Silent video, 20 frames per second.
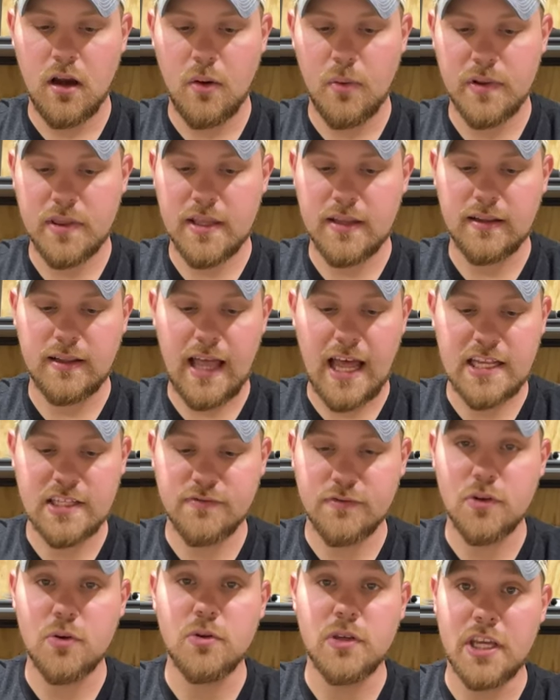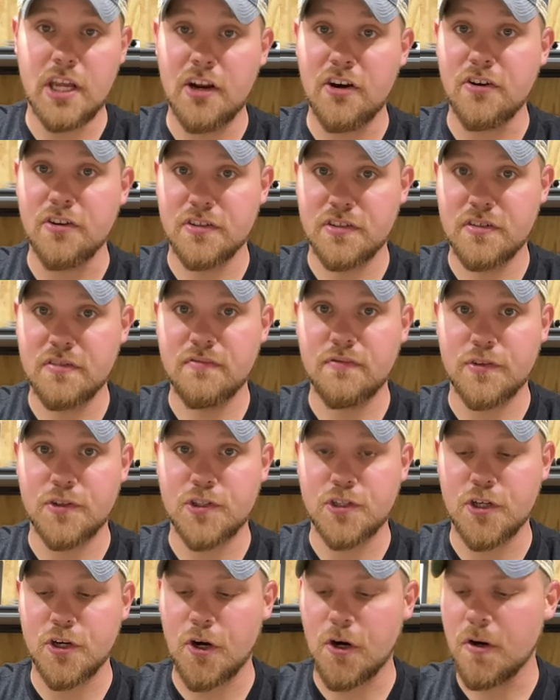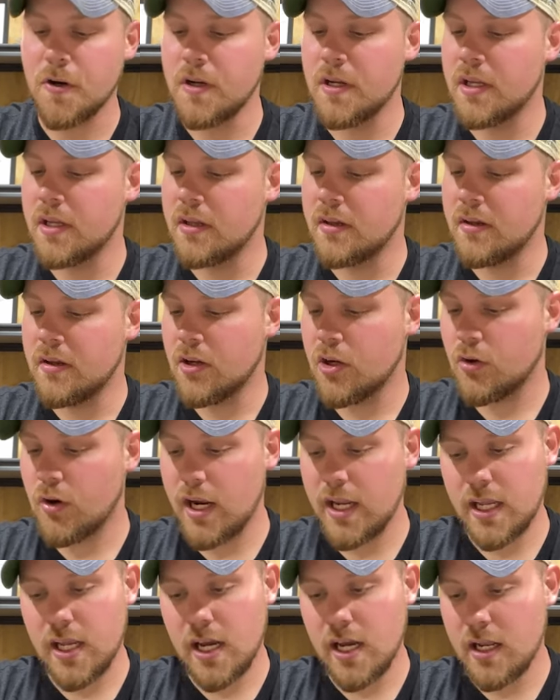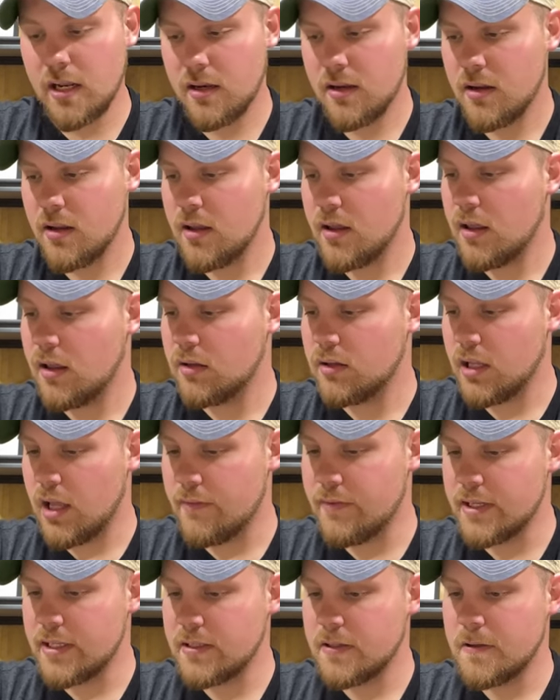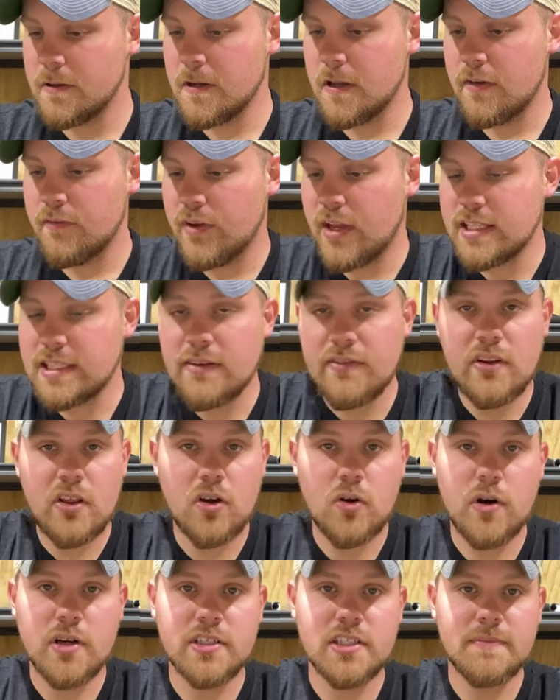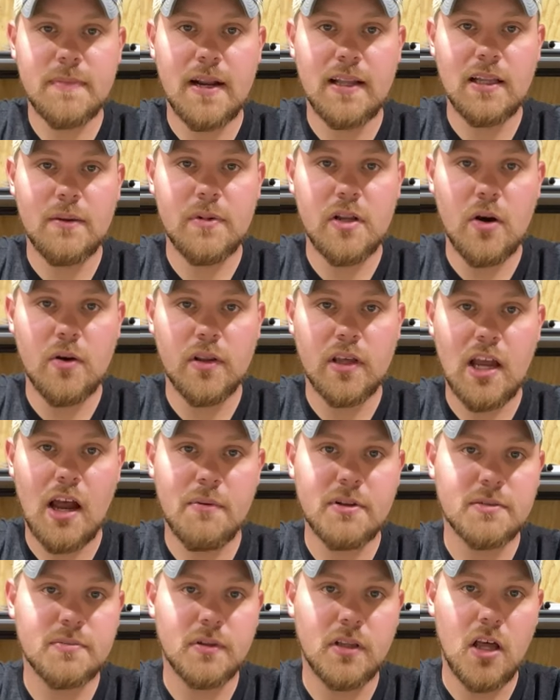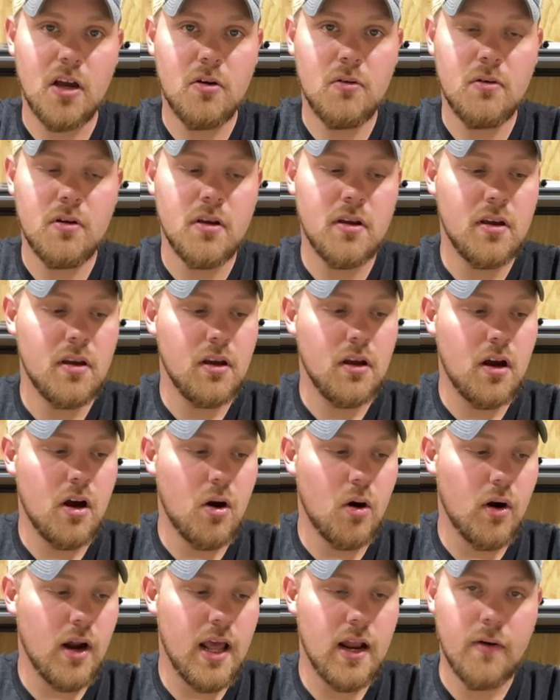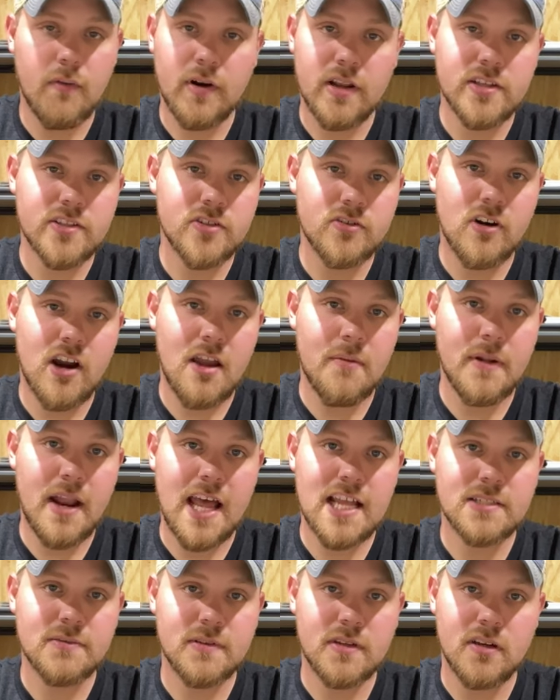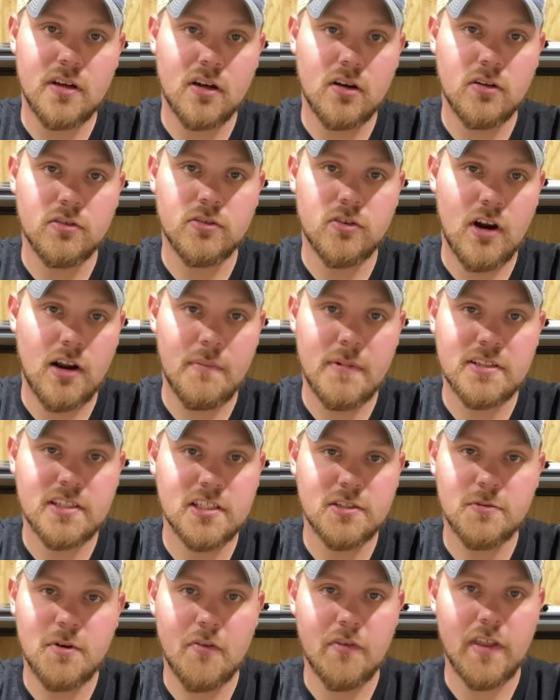within the last few years, for sure. Great gun. Love it. If you guys have any other questions about it, let me know in the comments below. or head over to Instagram and ask me, direct message me